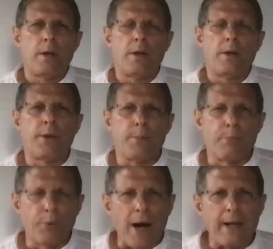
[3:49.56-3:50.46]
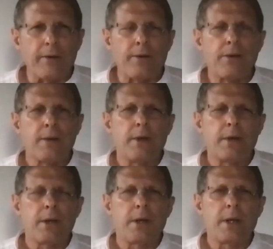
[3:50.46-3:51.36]
The breath
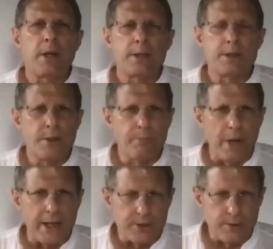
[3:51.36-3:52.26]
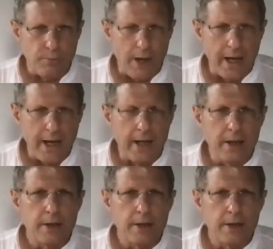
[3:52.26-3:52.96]
is the best way